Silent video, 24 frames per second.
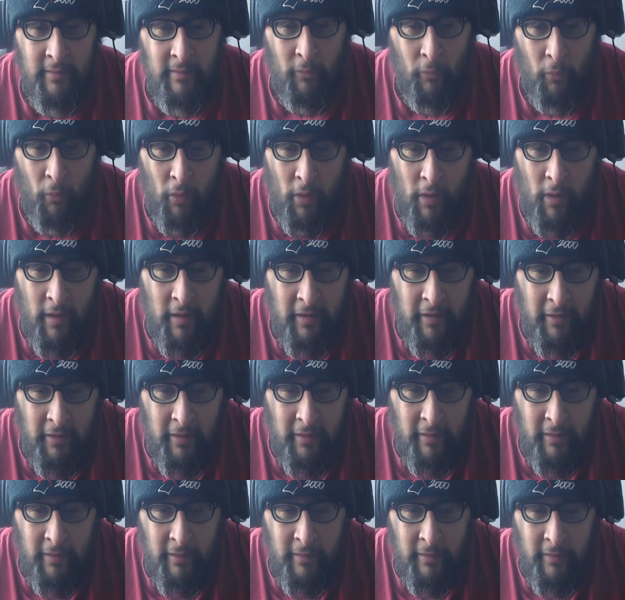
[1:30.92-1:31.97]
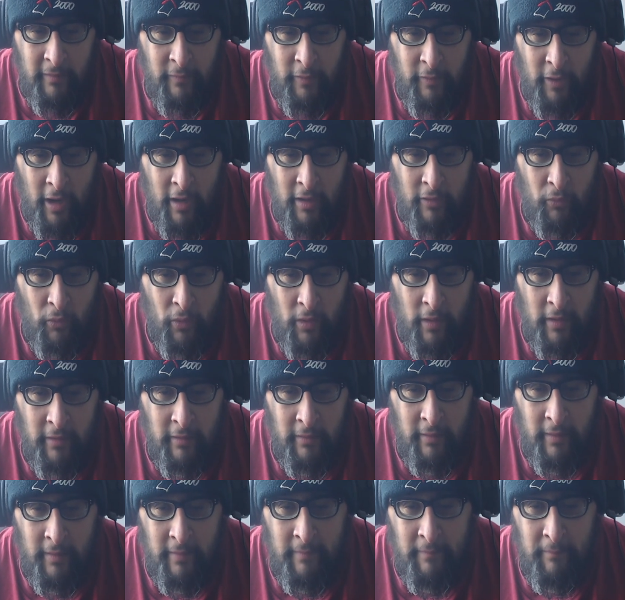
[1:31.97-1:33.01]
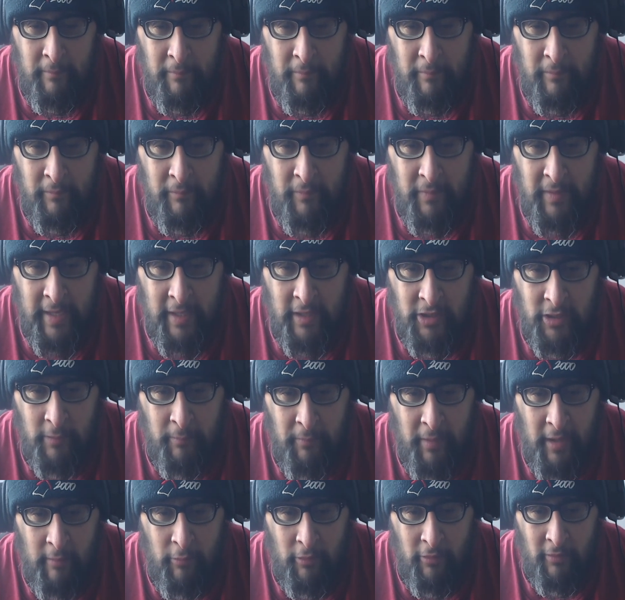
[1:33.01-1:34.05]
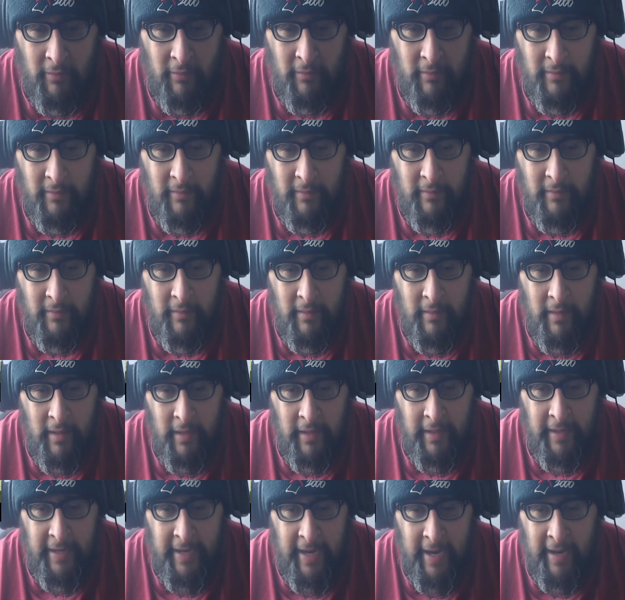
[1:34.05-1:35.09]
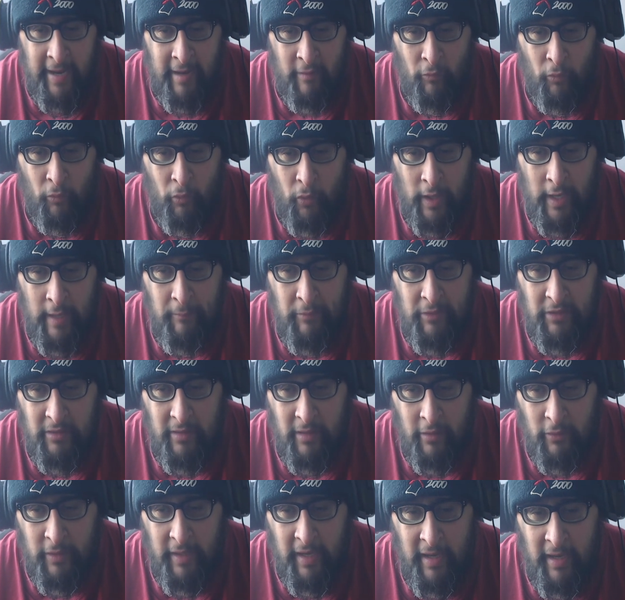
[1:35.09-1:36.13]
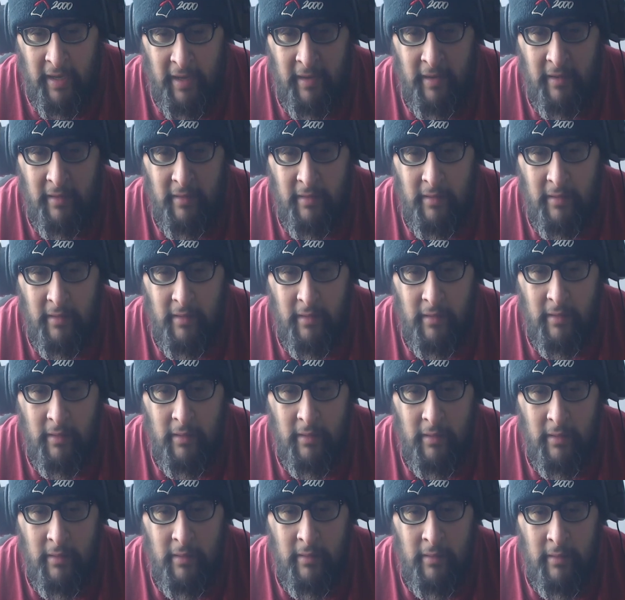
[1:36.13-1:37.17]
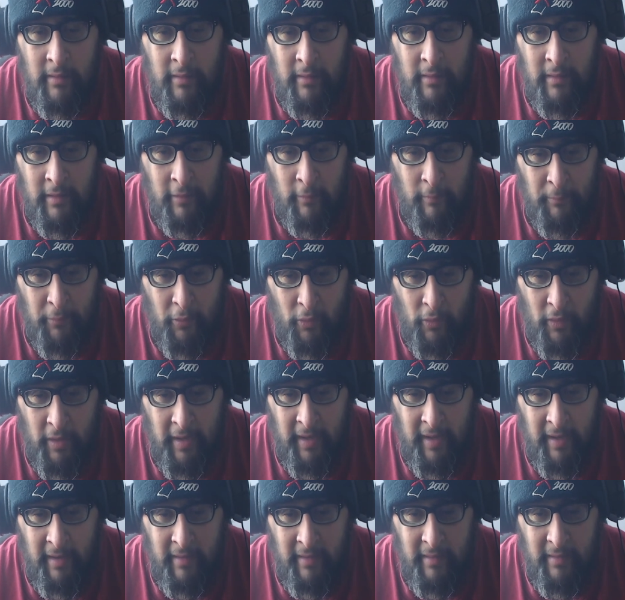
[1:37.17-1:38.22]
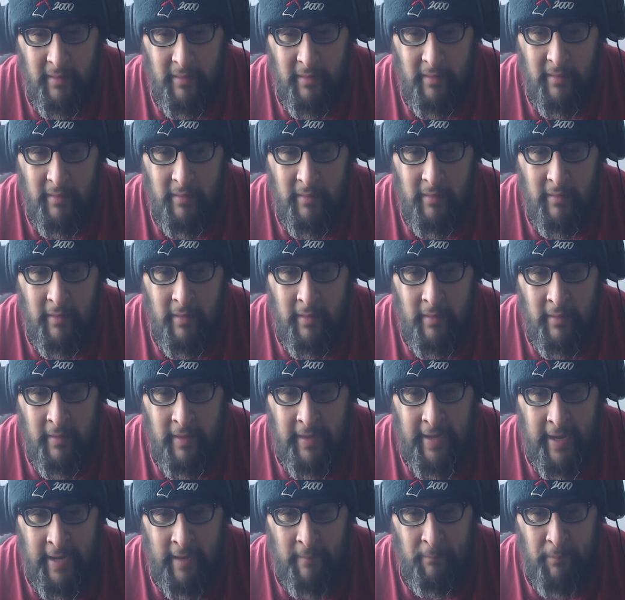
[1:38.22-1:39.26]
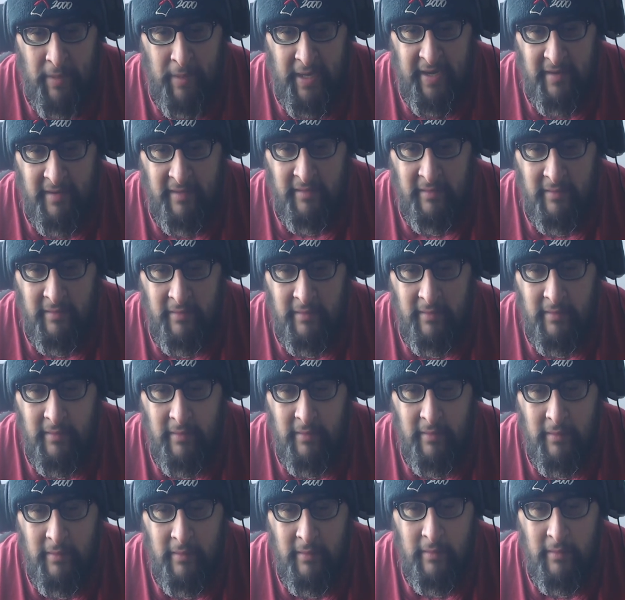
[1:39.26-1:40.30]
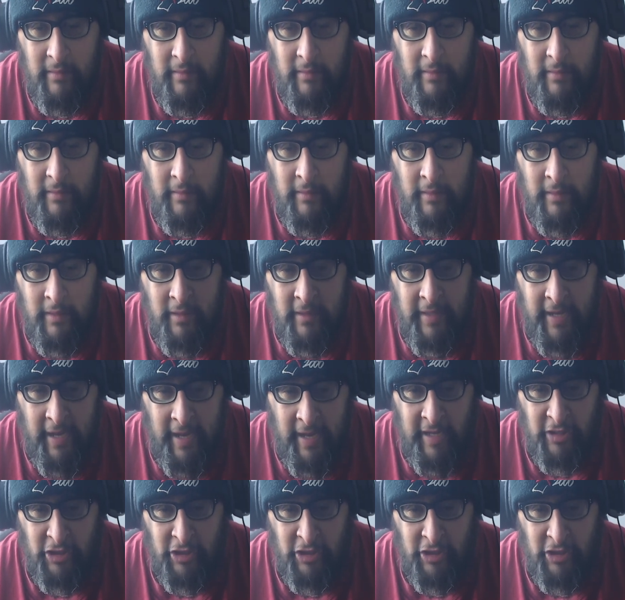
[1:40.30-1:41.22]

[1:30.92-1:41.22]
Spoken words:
Water, hot water on innocent people. Getting whipped, okay. Little boy. Getting beaten. Getting